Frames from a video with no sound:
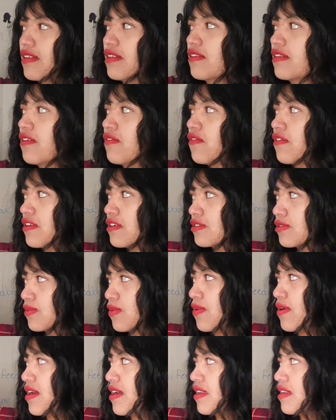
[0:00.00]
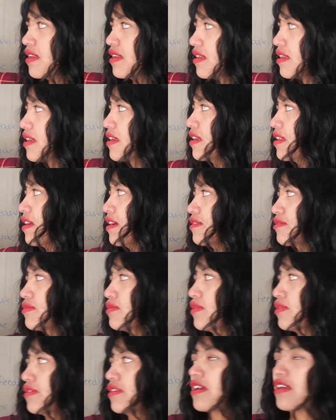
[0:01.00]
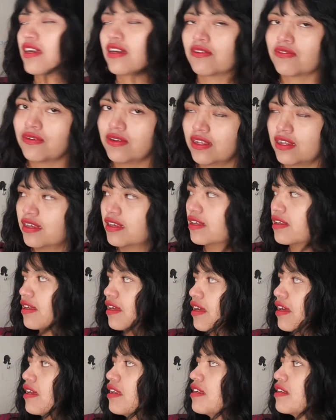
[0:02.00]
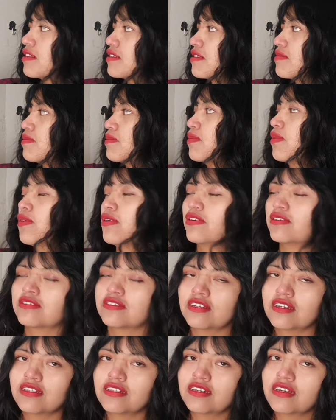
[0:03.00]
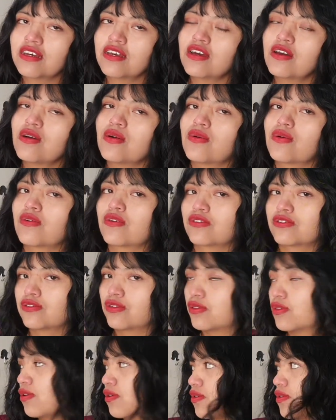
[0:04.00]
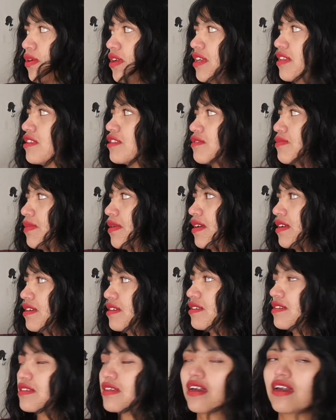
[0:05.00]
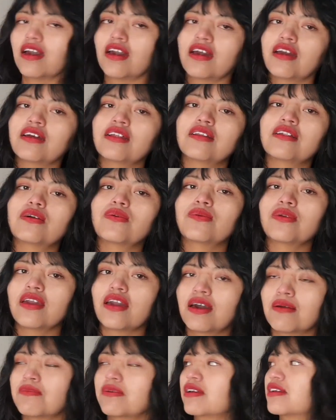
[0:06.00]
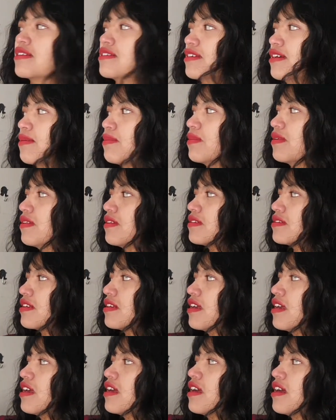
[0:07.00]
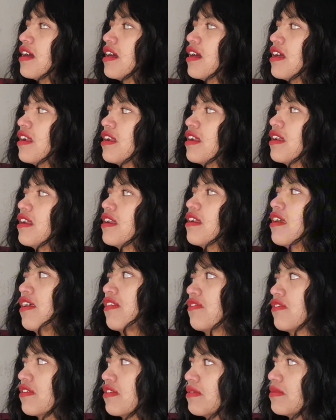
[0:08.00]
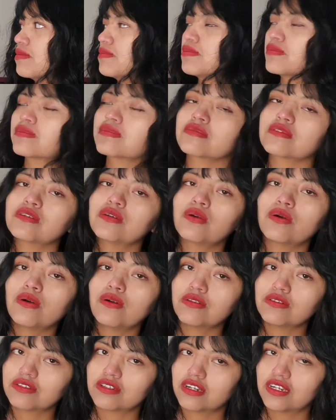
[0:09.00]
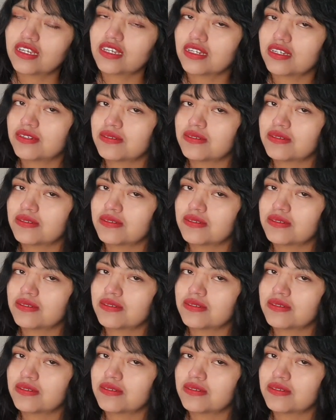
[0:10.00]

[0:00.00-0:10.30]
The first one, it has no diacritic and is voiced or sonoro in Spanish, and we have examples: ladder, coldly.